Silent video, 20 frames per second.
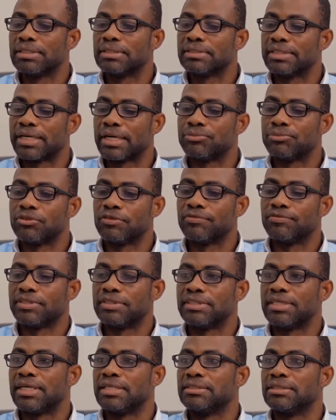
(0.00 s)
types of
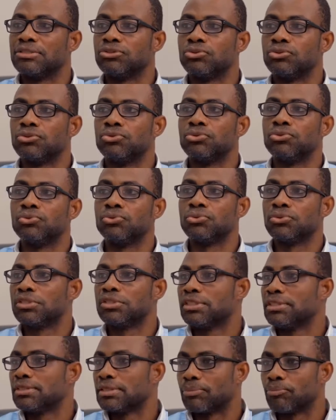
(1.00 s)
detergents to use,
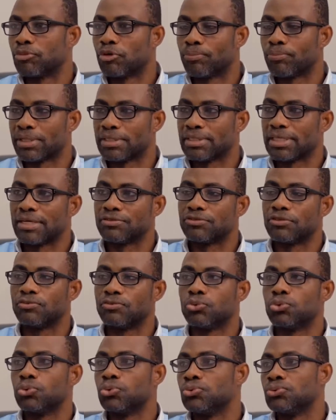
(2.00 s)
the proper types of
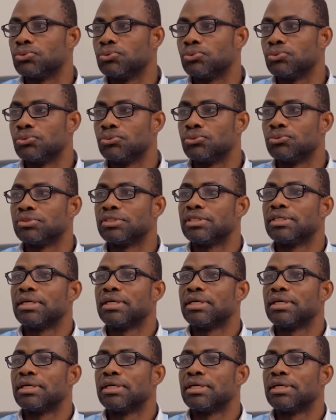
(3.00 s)
tools to use,